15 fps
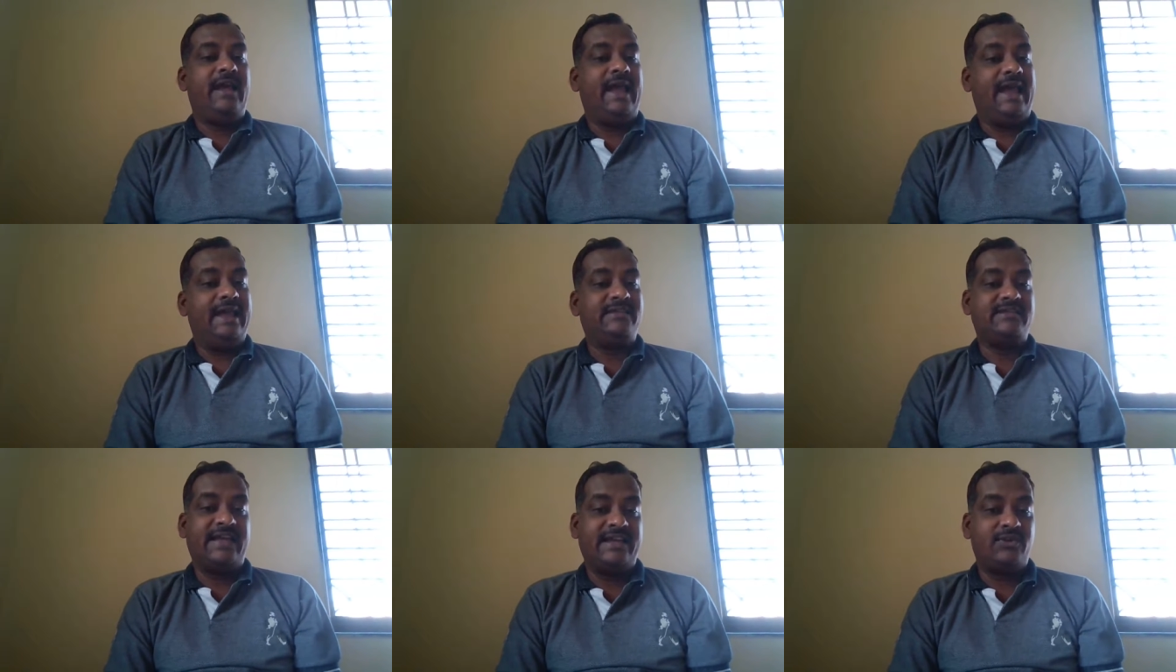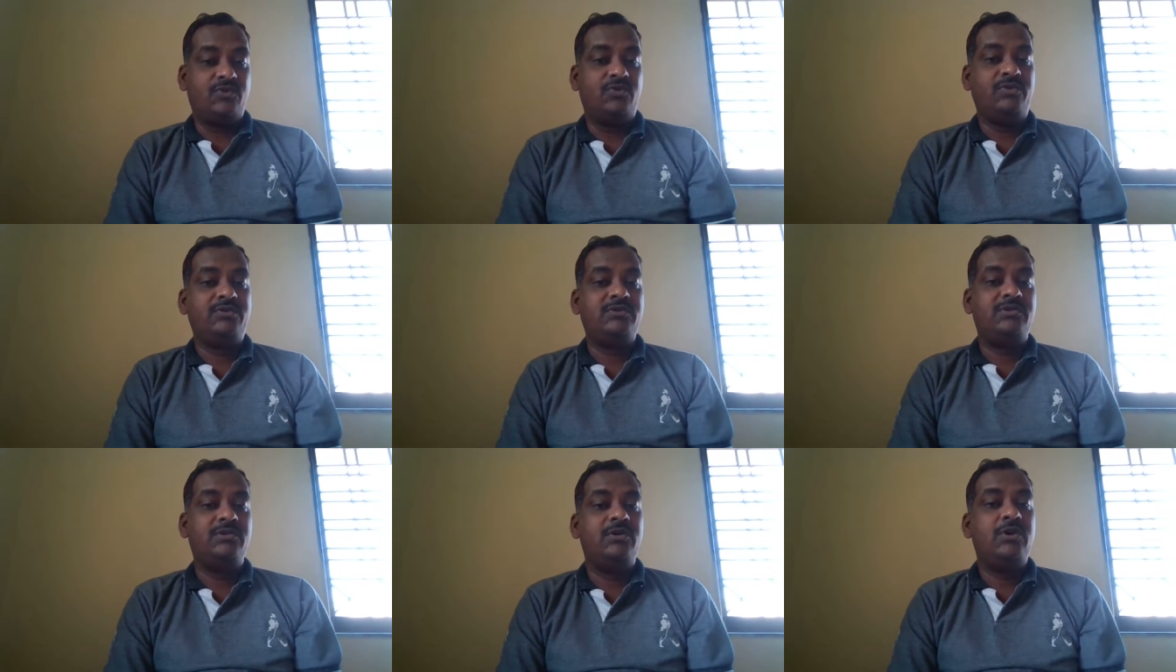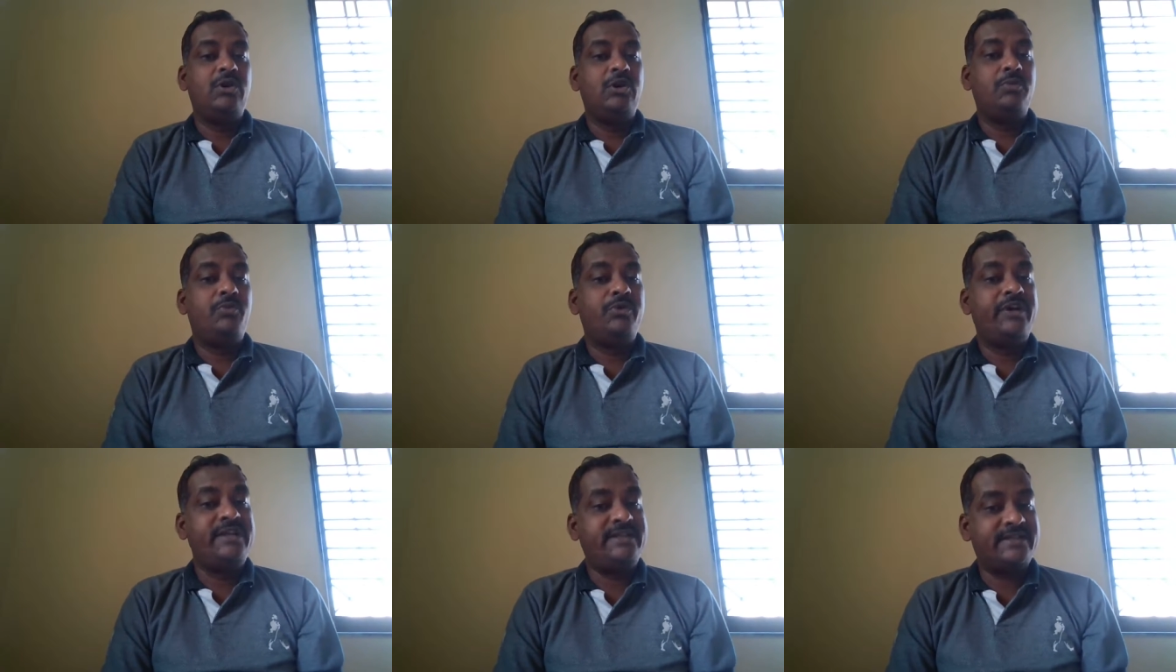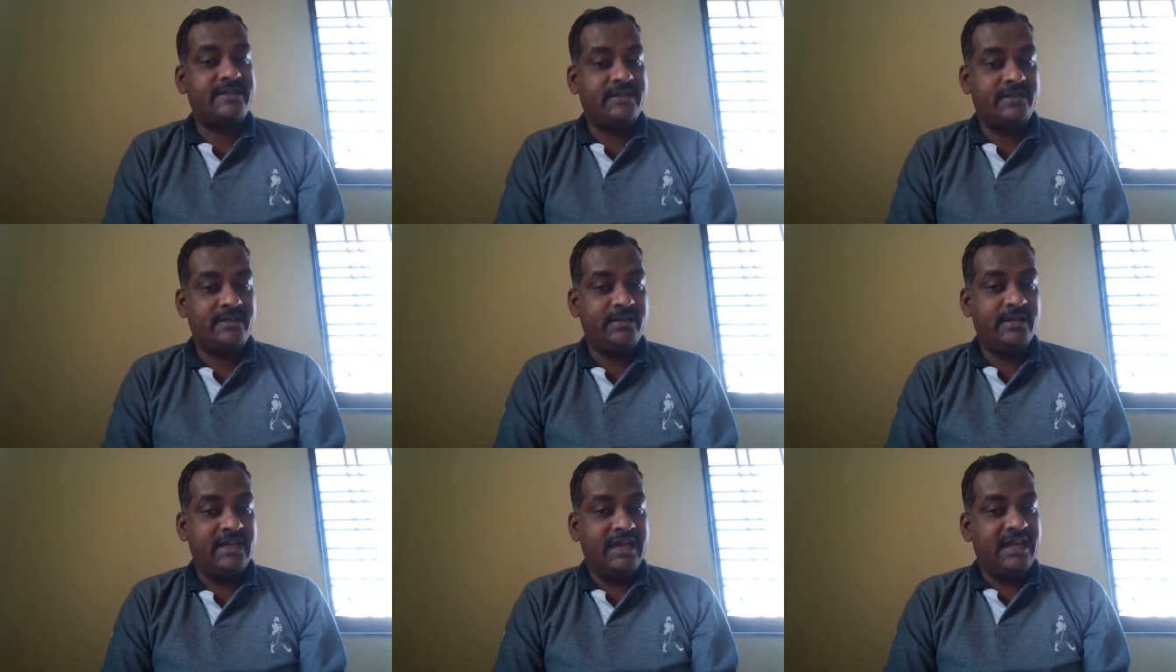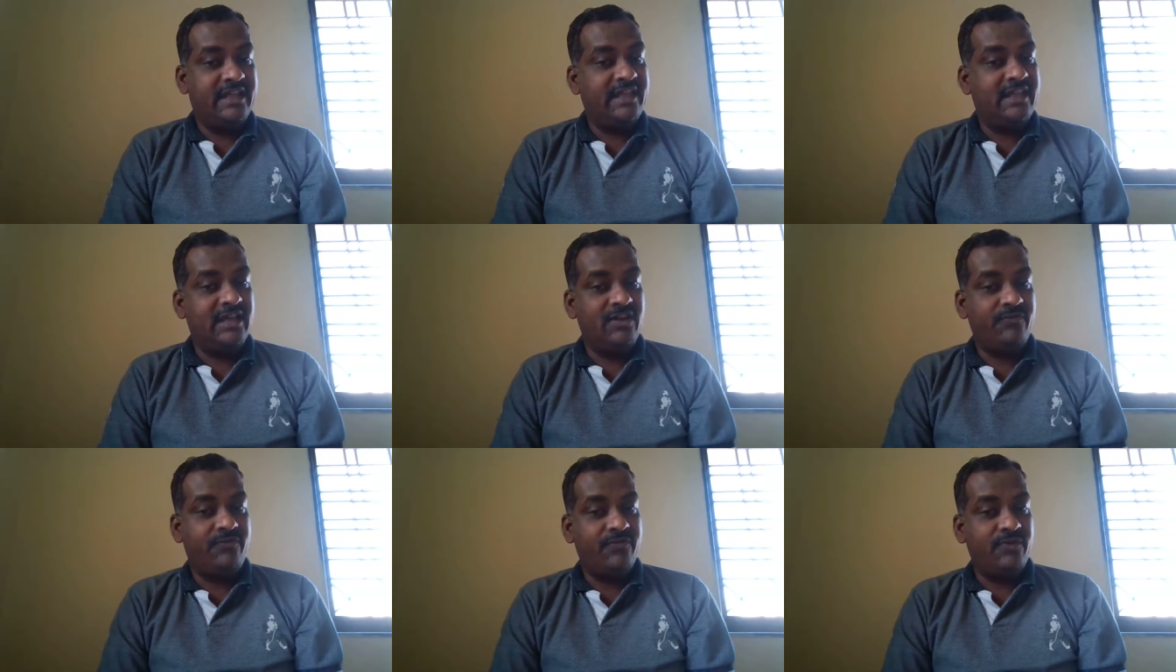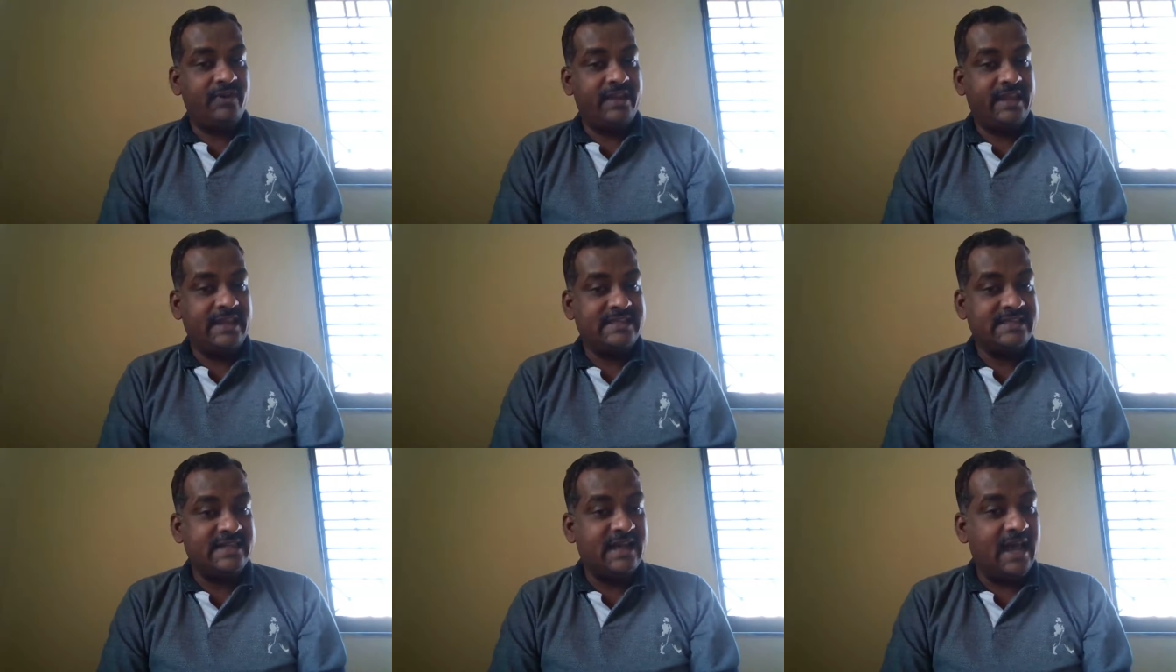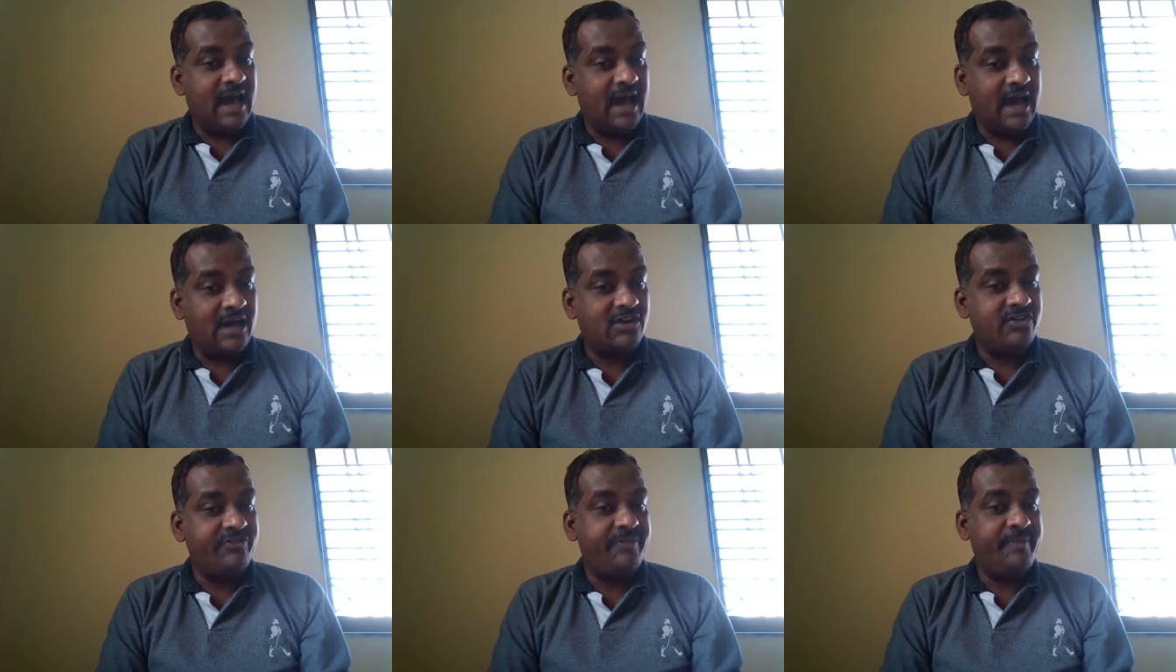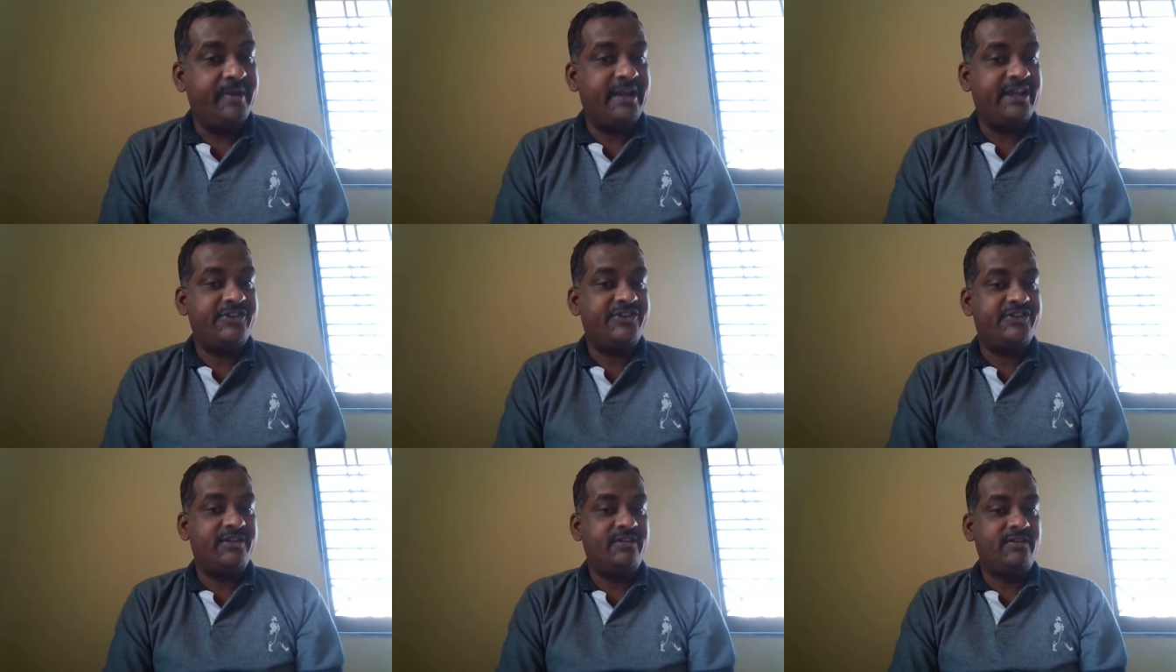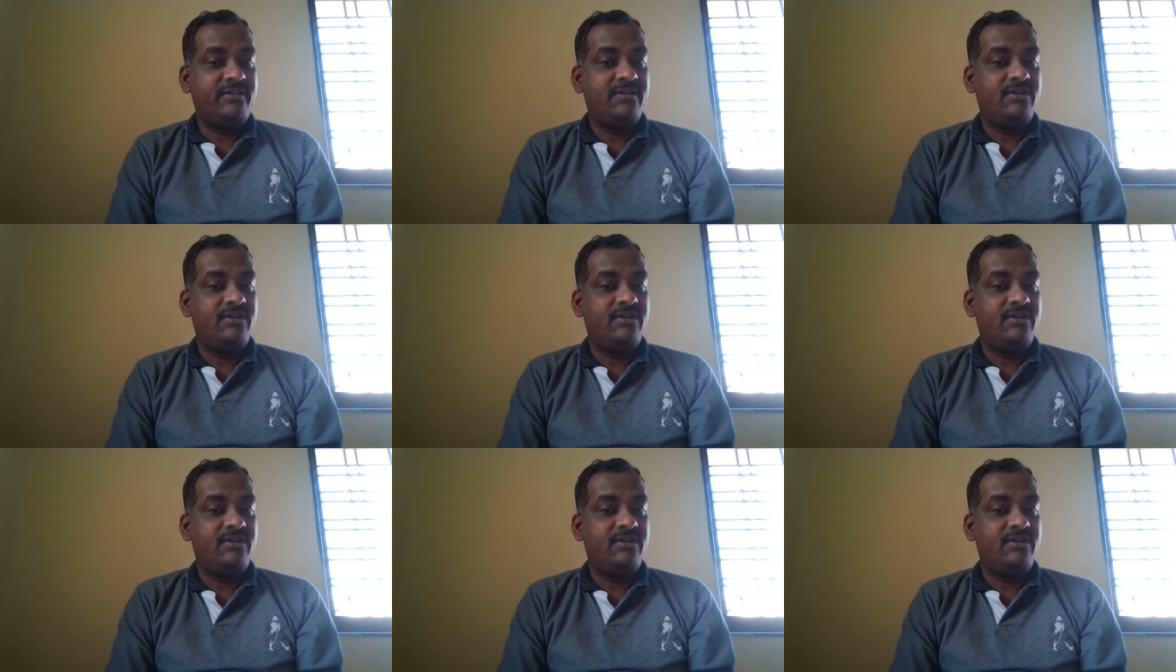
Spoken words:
as I quote, poesy, therefore, is an art of imitation,